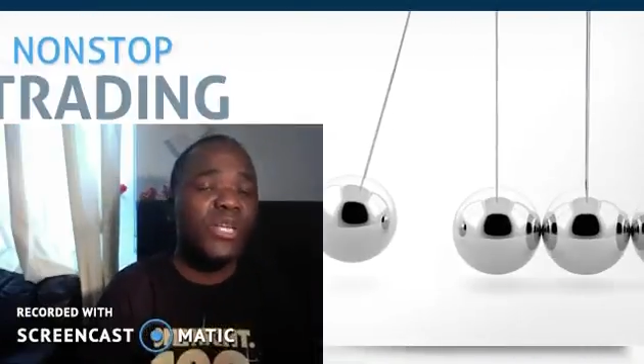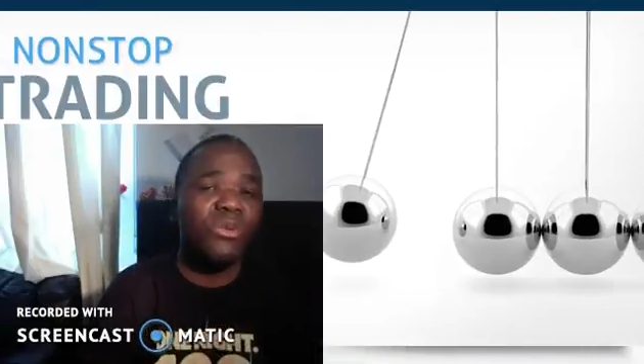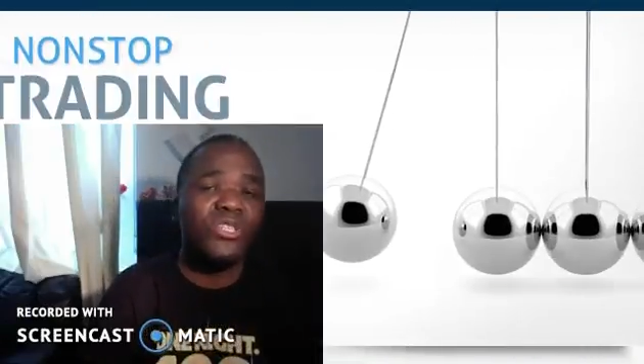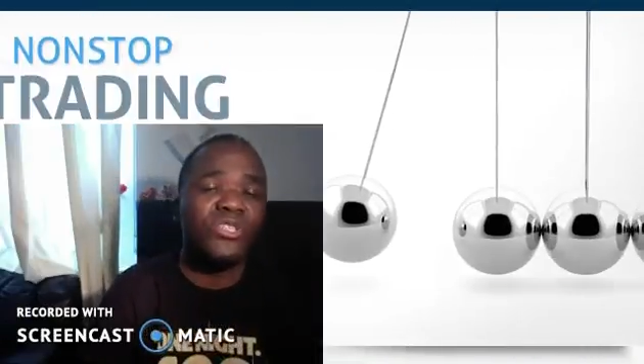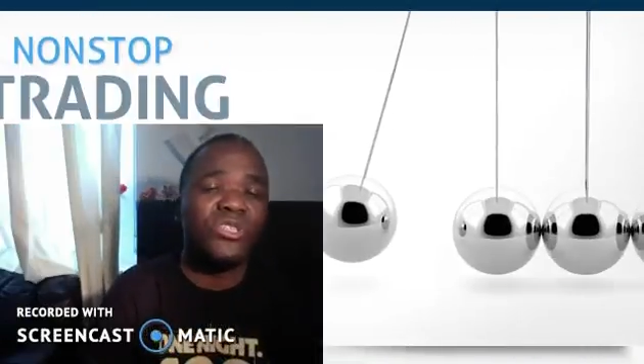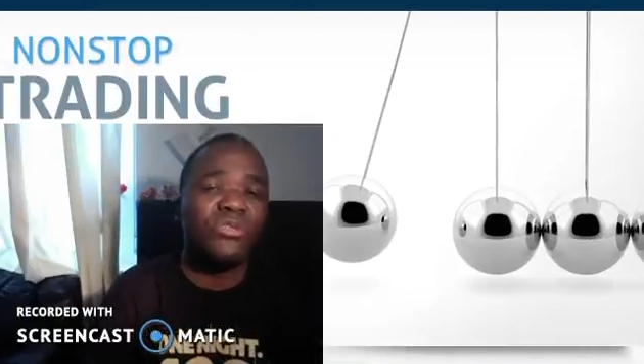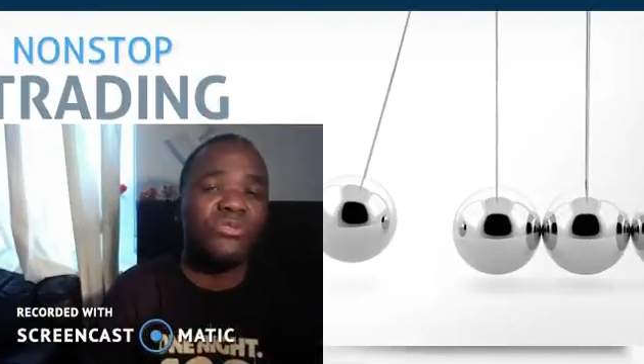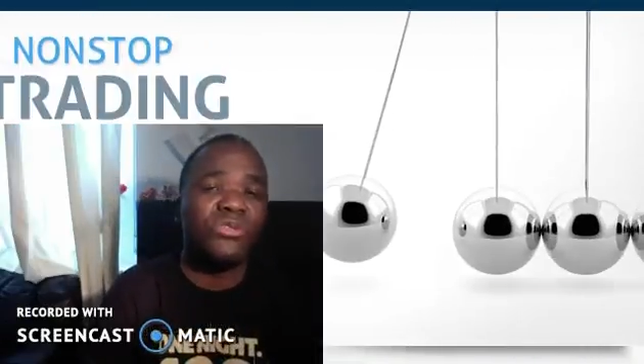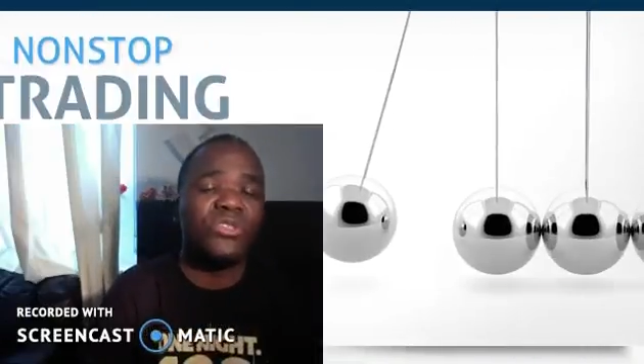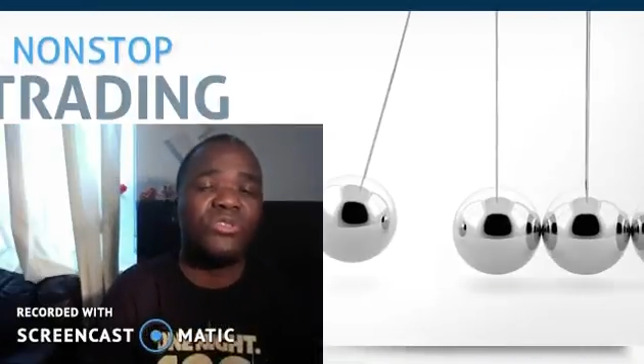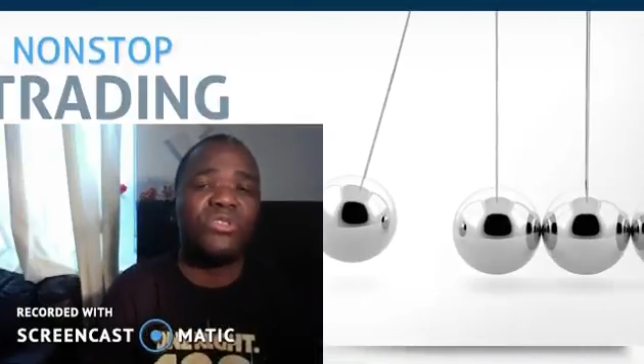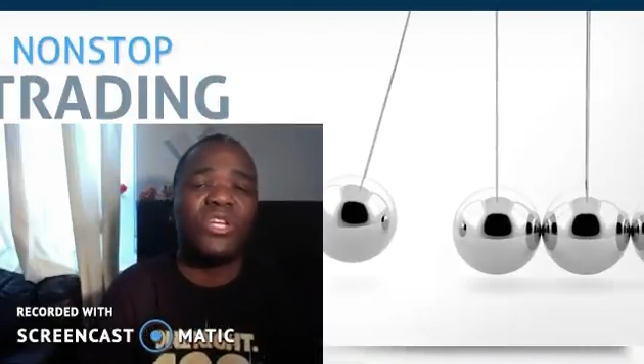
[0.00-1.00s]
questions
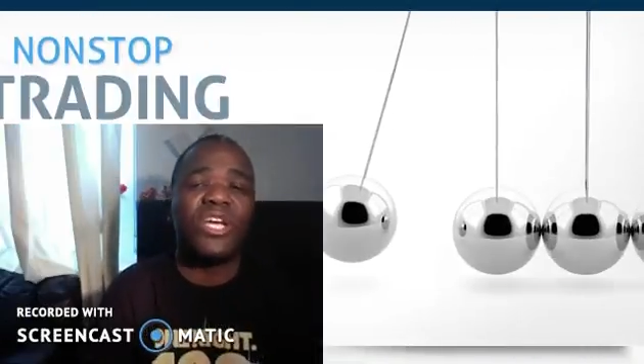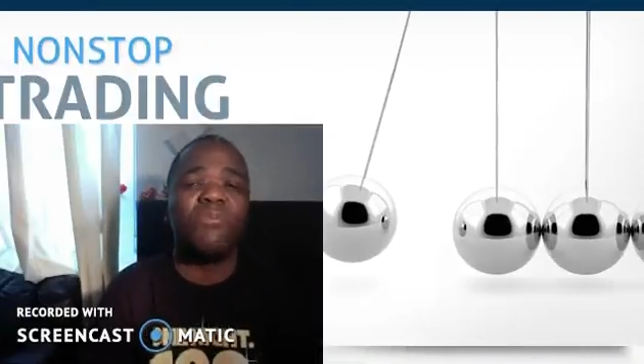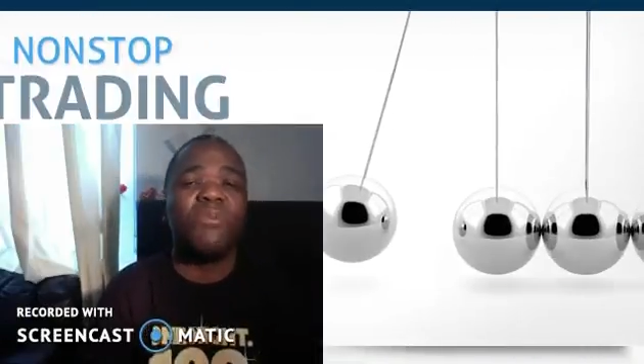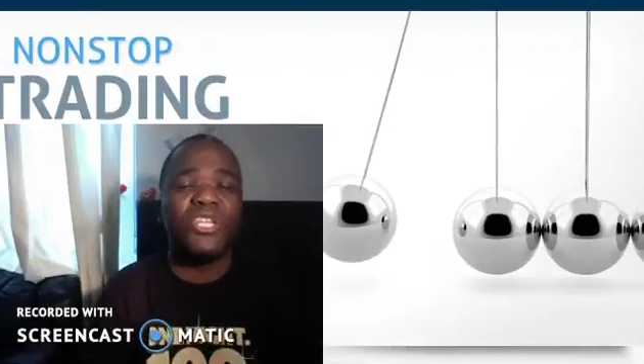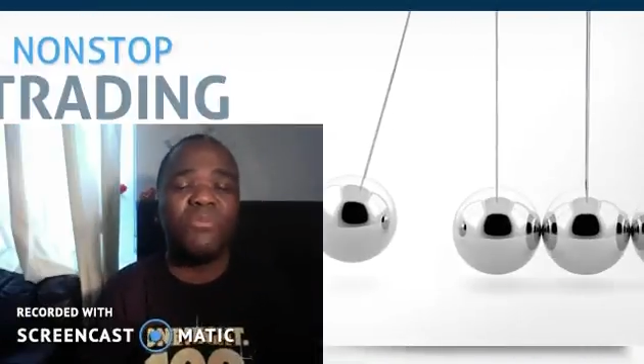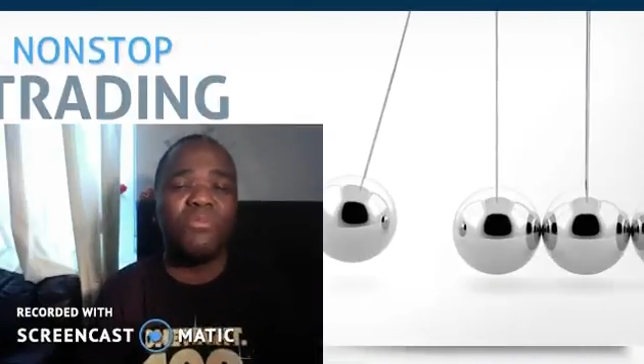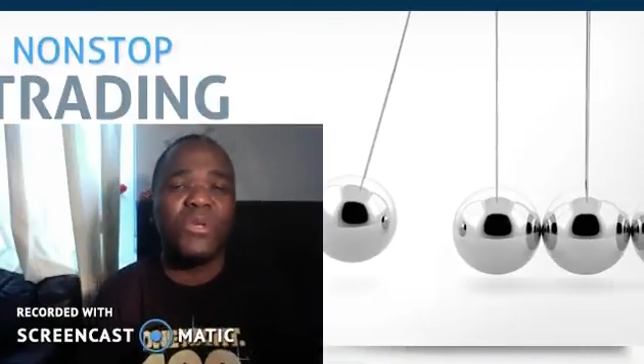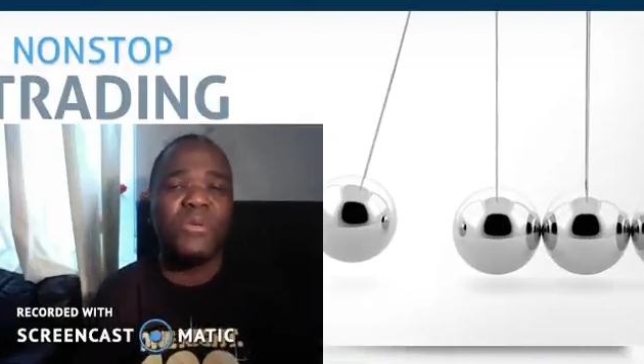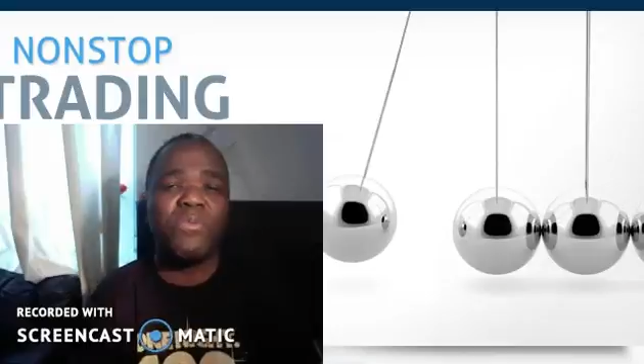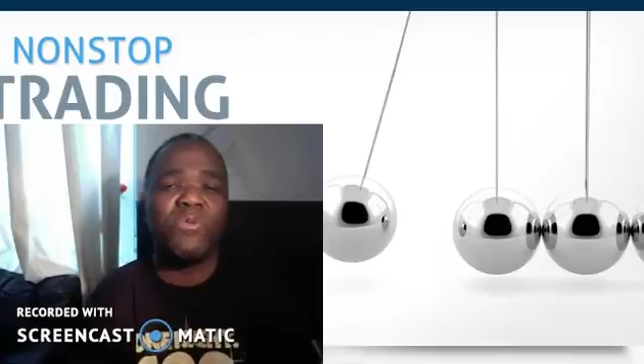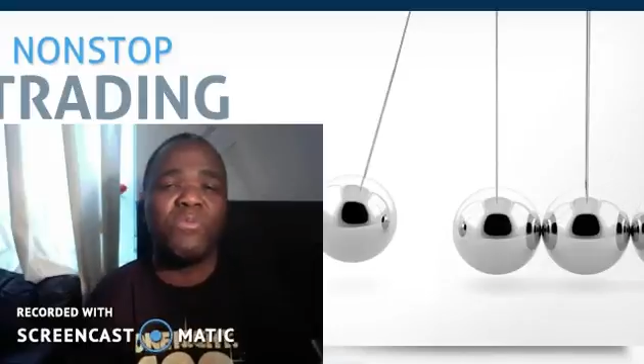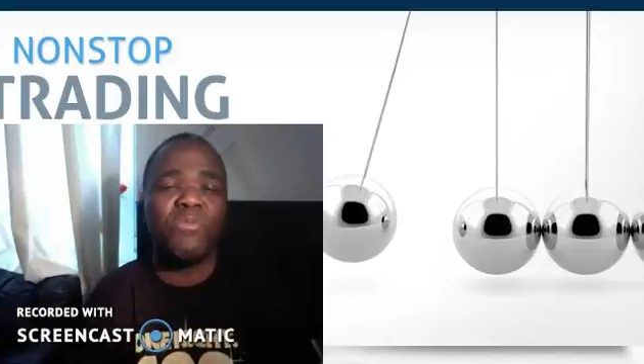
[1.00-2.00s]
as you can. Meet the
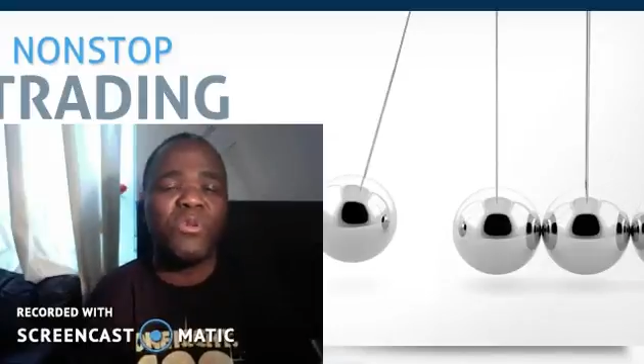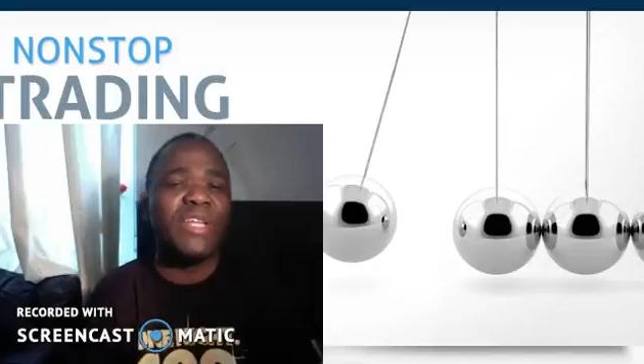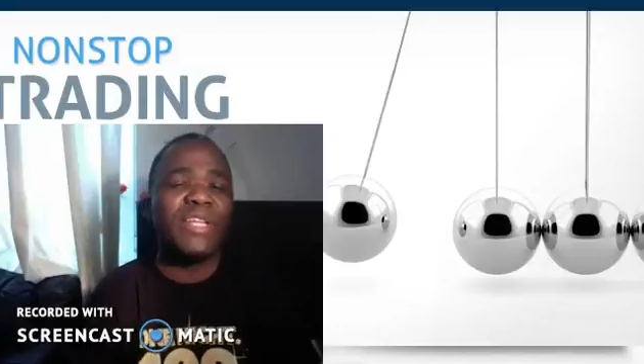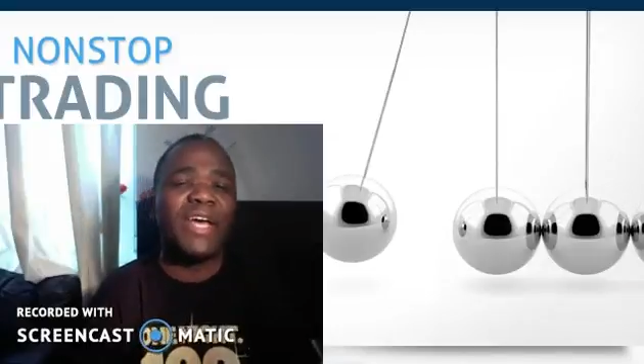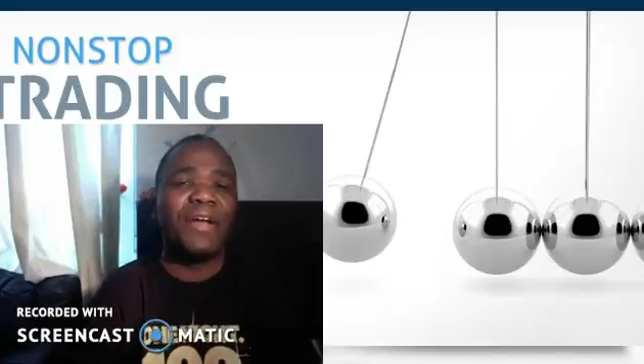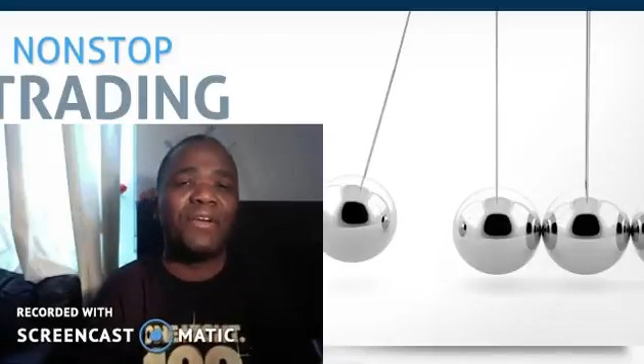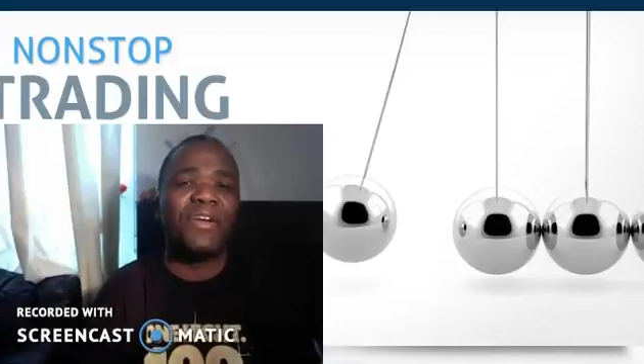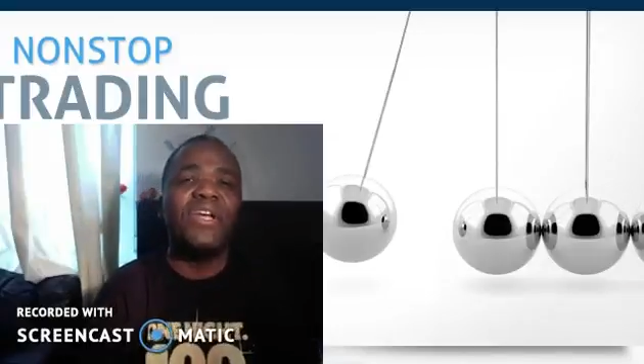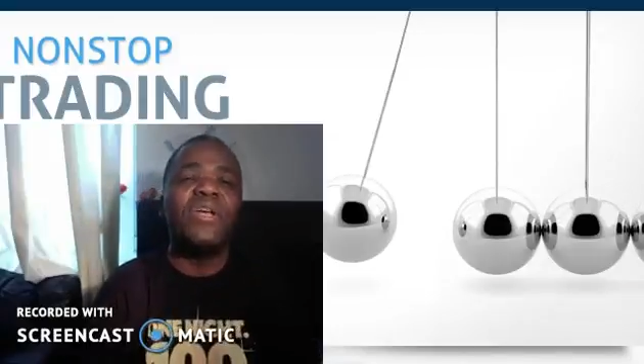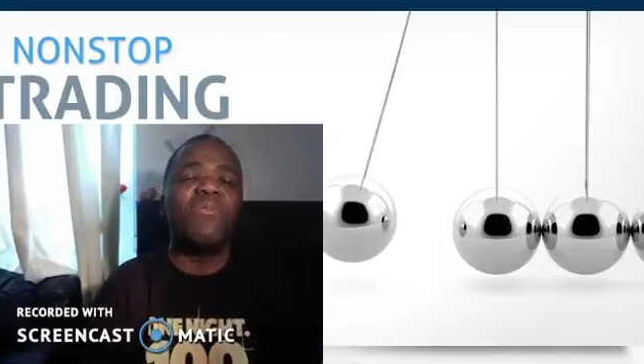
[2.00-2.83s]
people, prove that they are real.